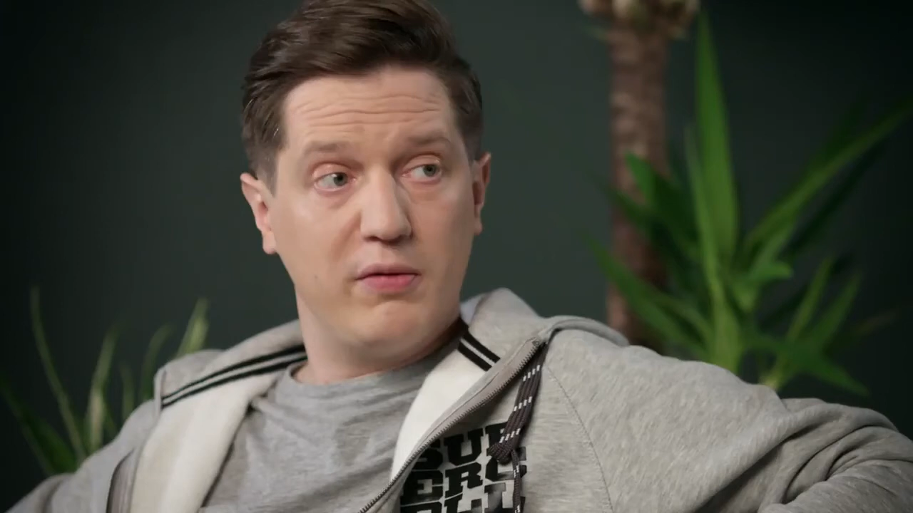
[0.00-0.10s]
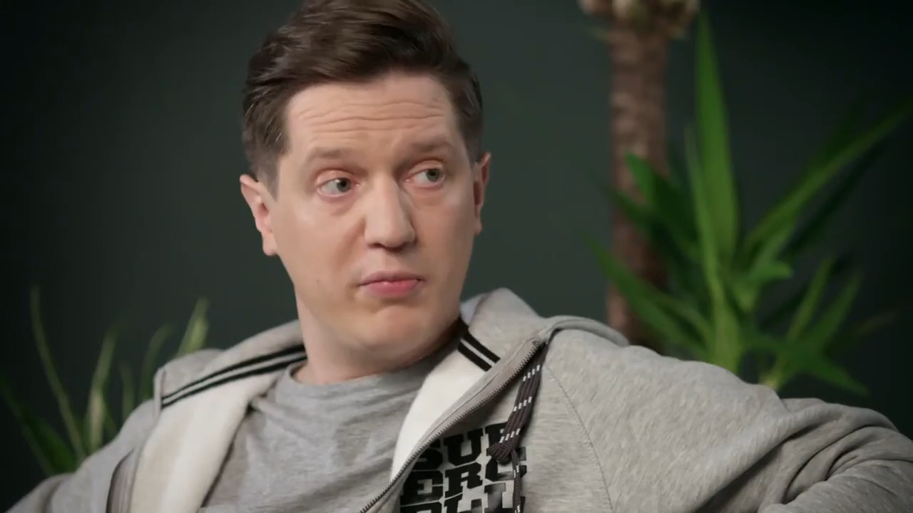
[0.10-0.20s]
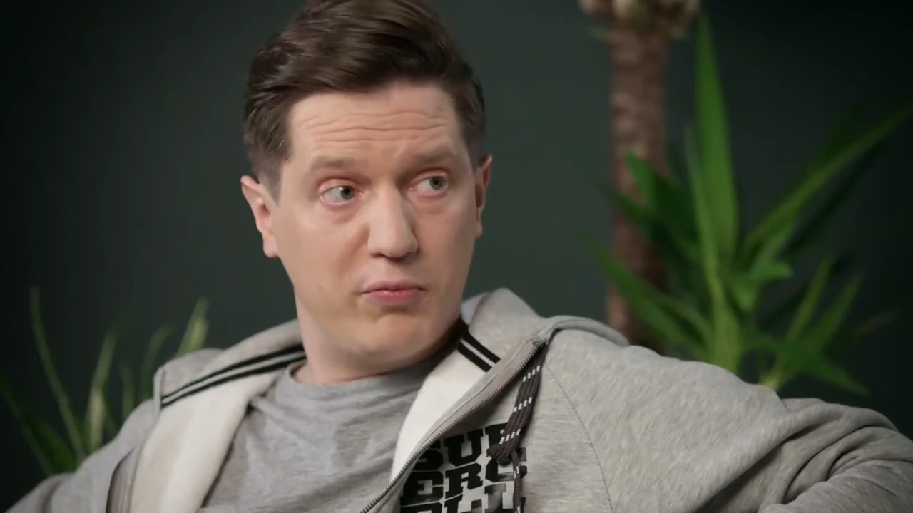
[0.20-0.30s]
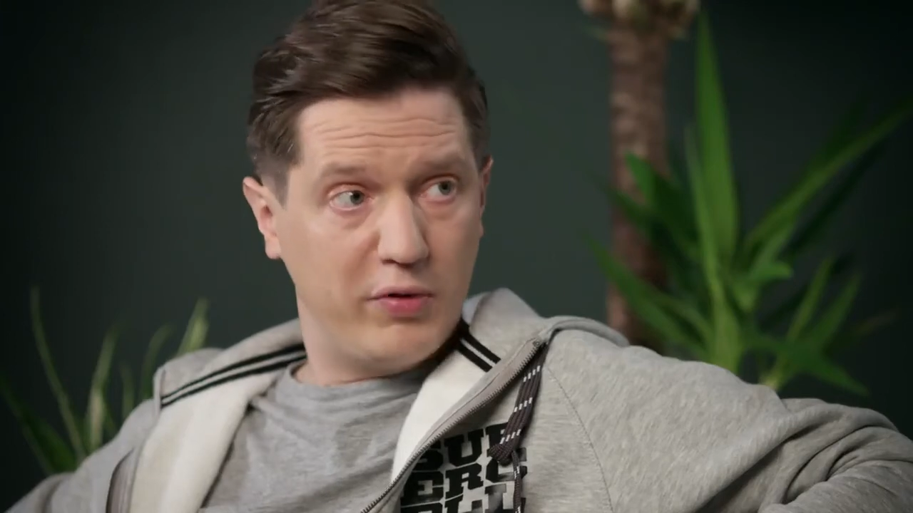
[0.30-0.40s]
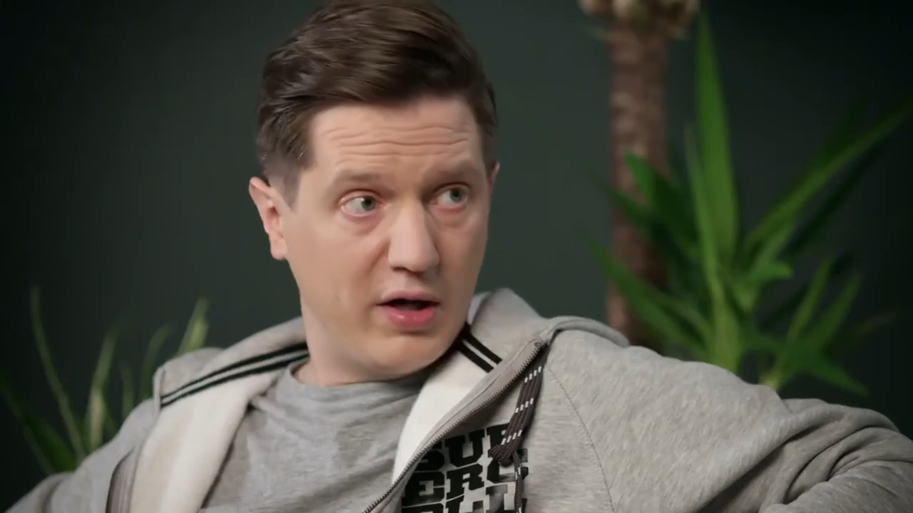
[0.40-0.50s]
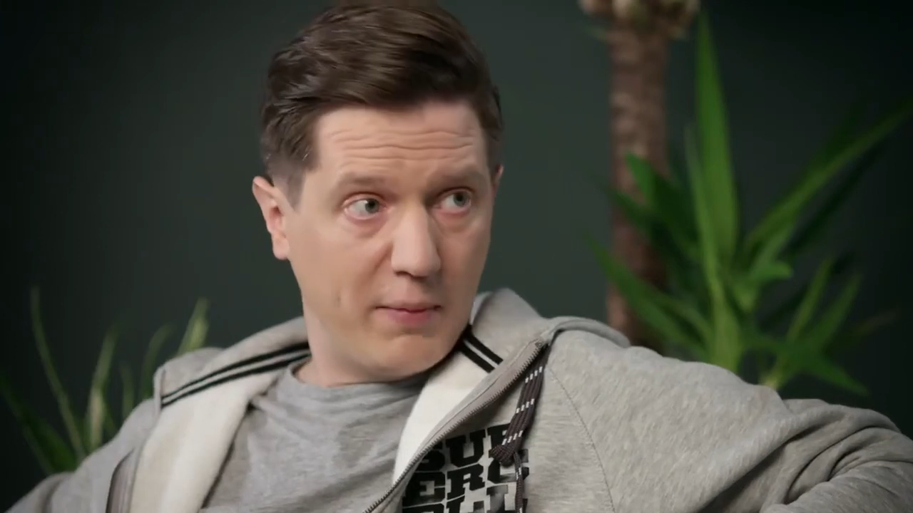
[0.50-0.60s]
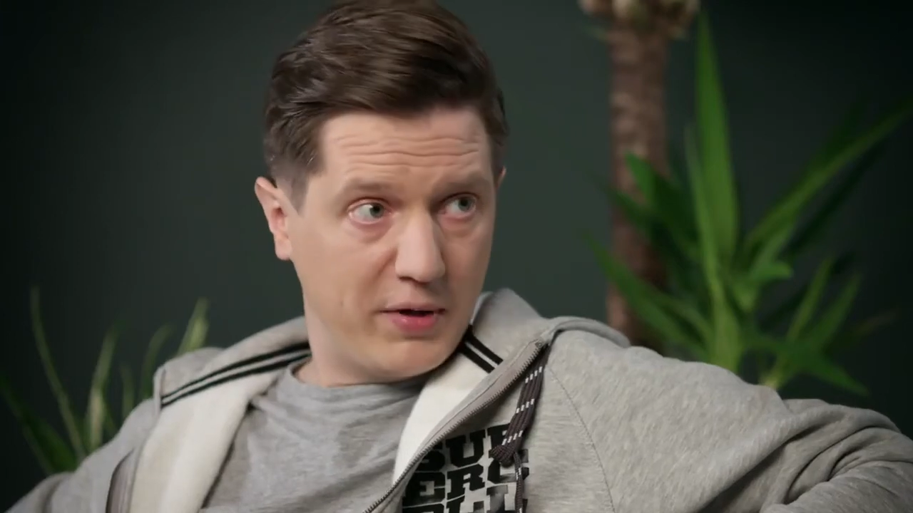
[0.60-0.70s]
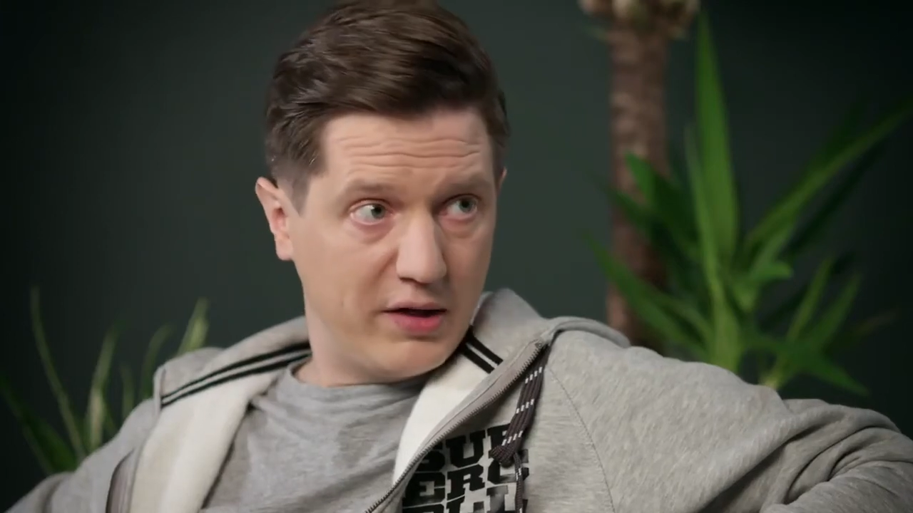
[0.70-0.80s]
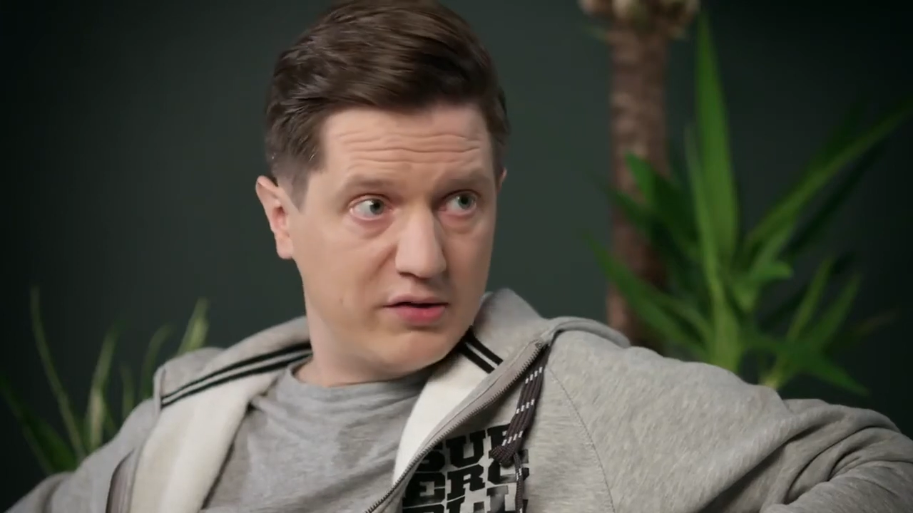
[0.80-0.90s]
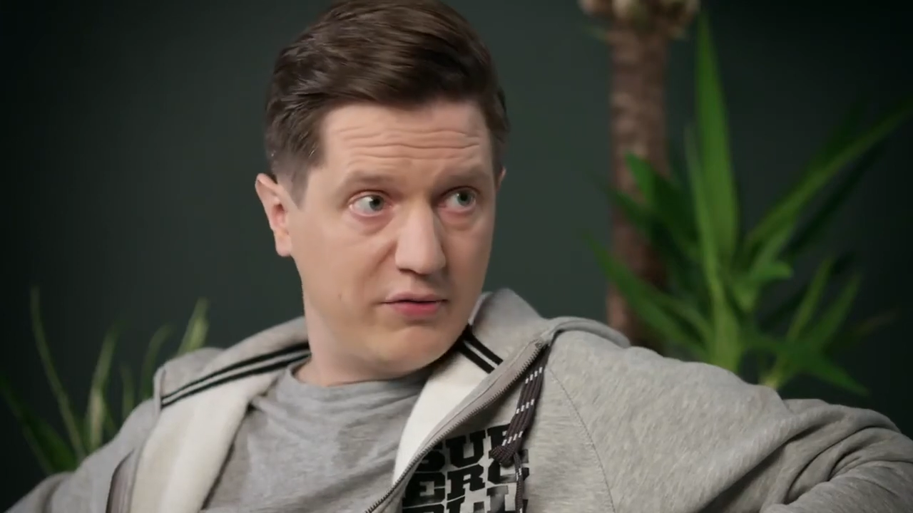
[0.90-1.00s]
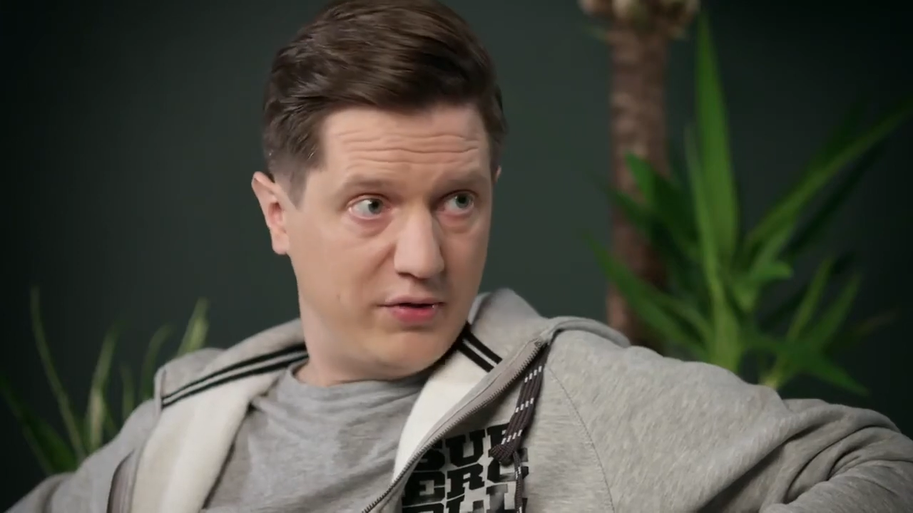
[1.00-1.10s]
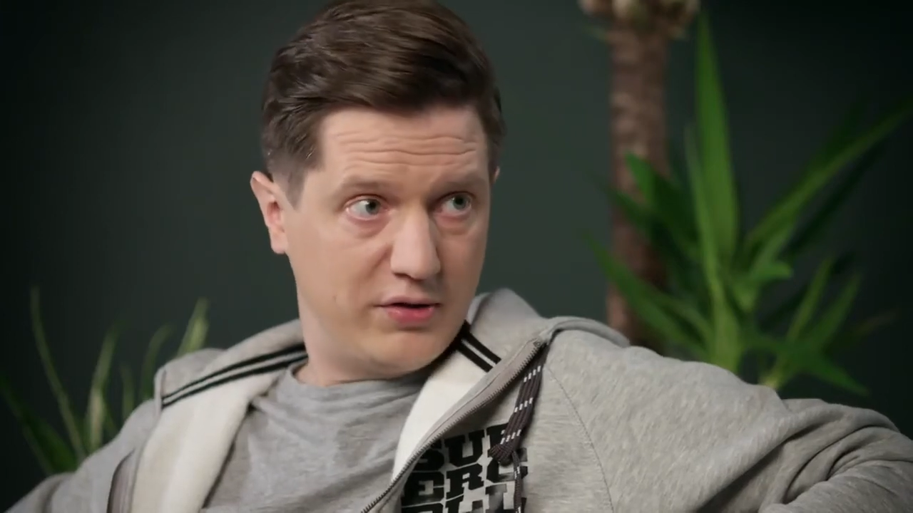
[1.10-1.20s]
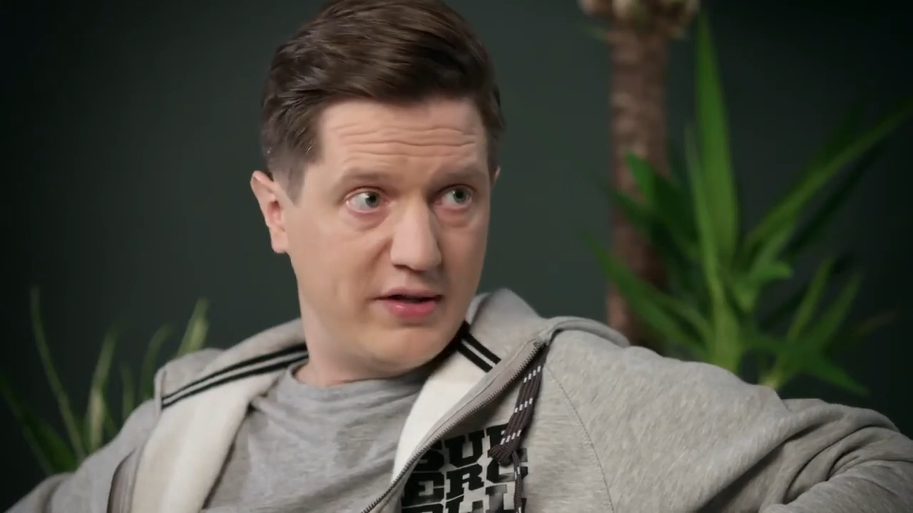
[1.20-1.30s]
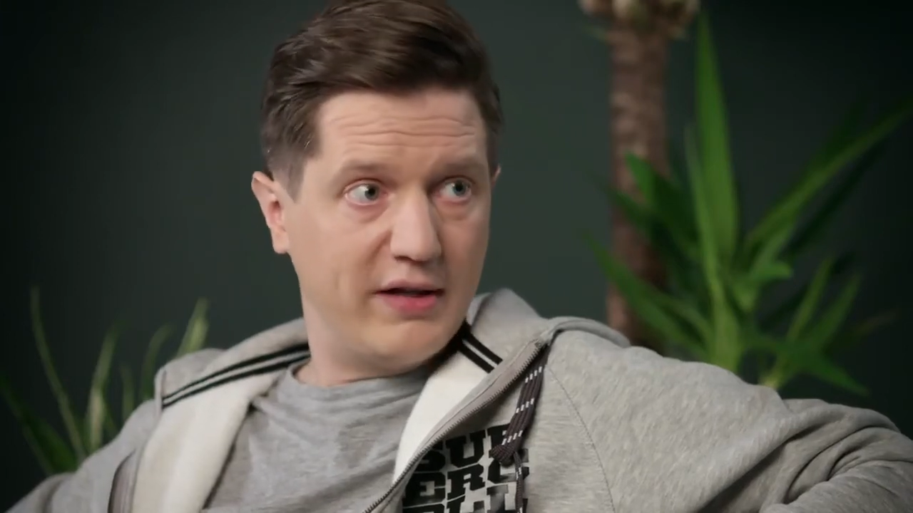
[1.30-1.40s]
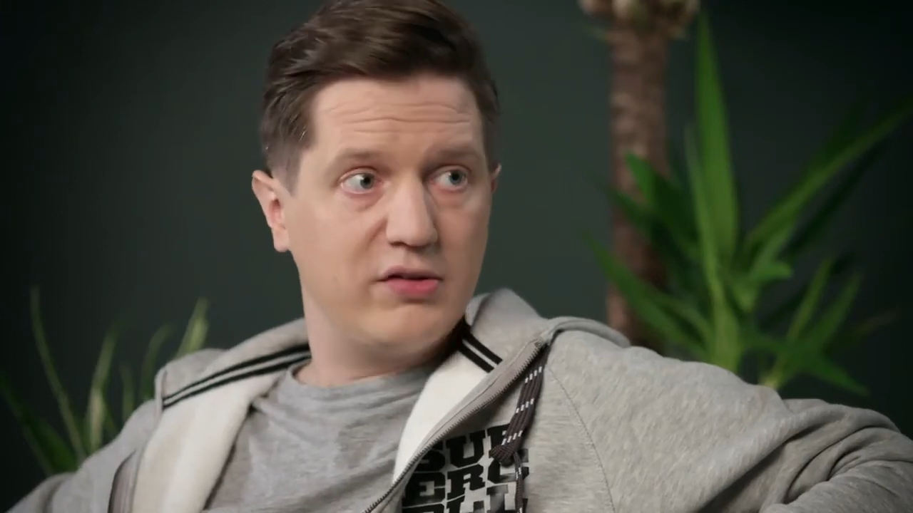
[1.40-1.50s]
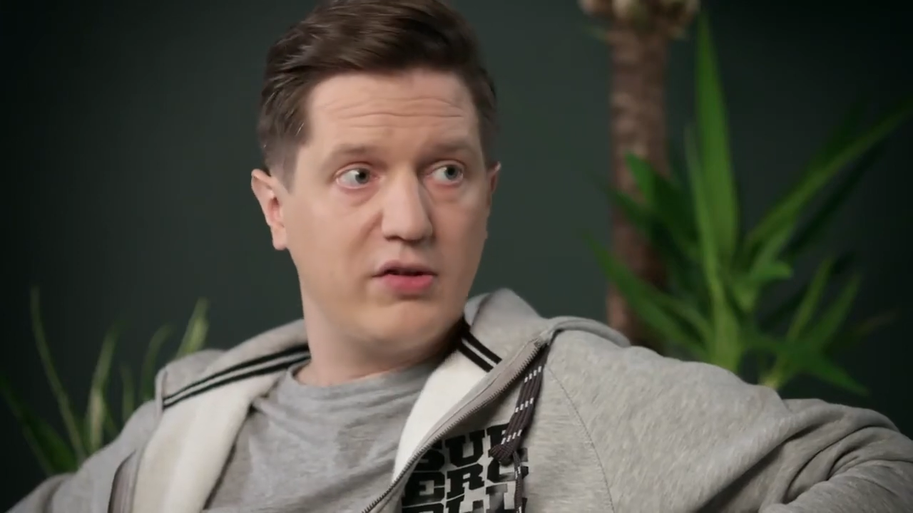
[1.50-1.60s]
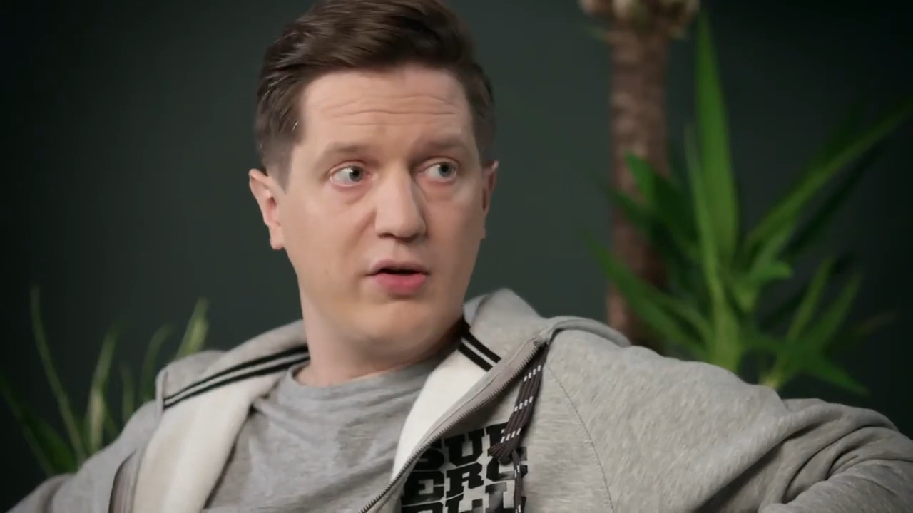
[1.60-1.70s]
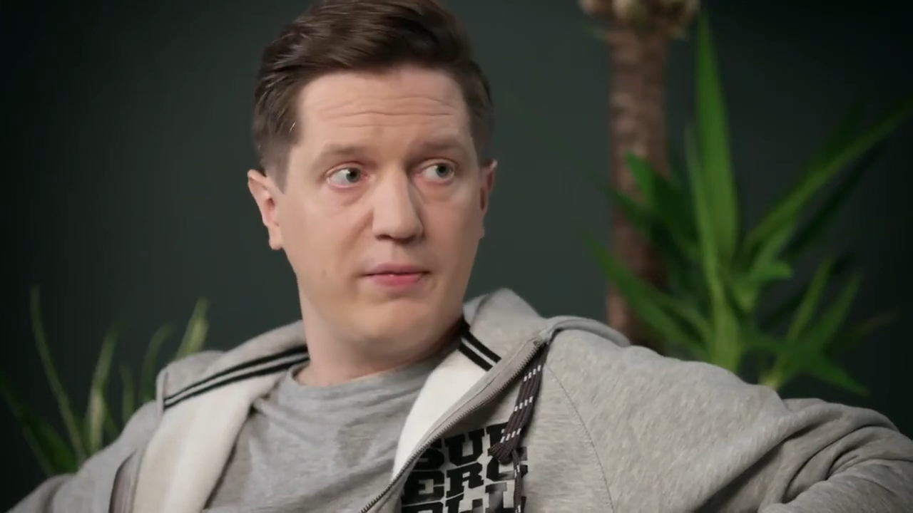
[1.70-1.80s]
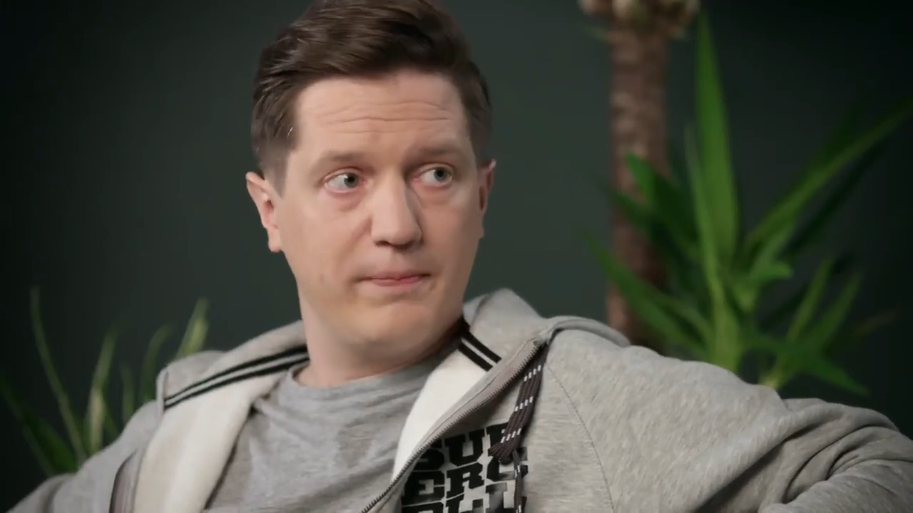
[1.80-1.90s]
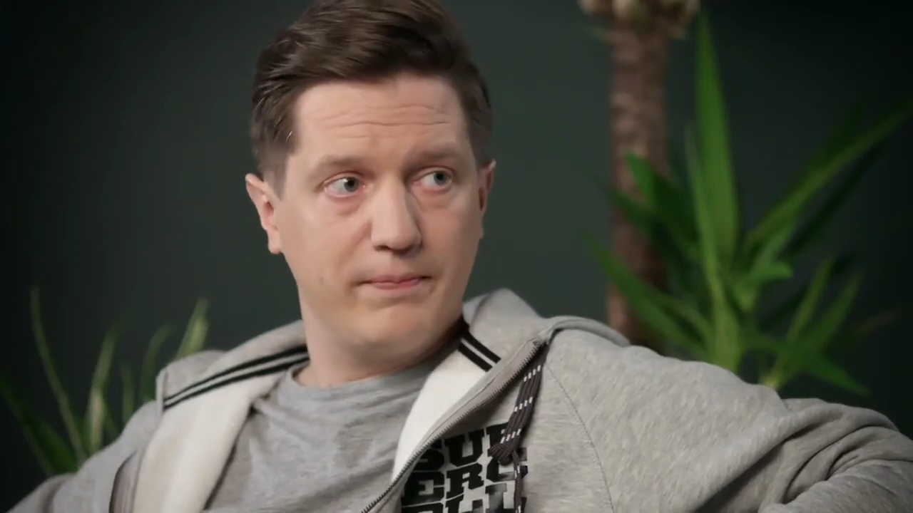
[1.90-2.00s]
in between updates if it's
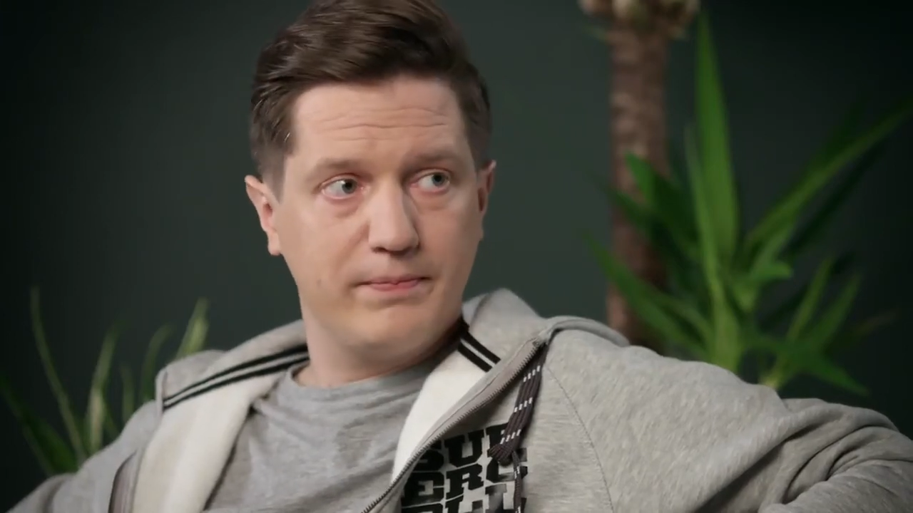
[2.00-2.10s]
necessary.